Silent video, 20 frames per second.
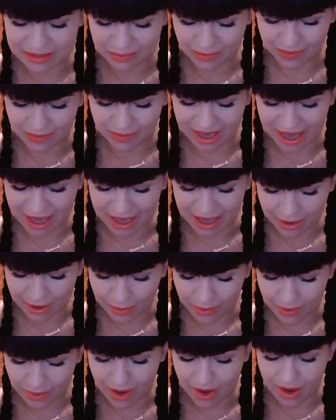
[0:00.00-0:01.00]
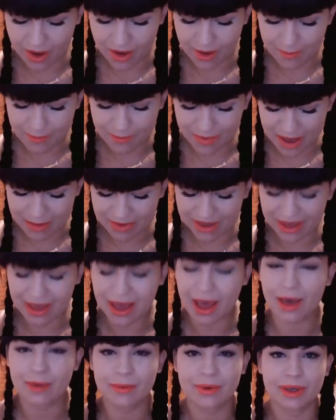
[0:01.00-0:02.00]
way out by
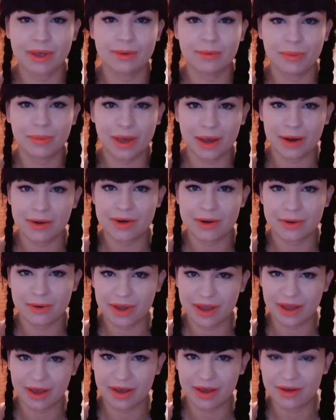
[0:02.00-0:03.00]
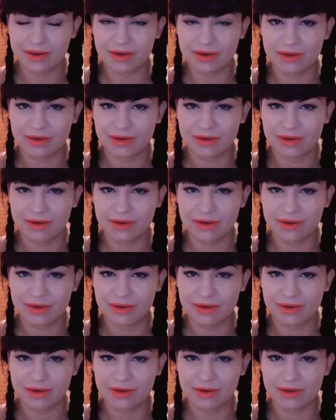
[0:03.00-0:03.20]
becoming paranoia.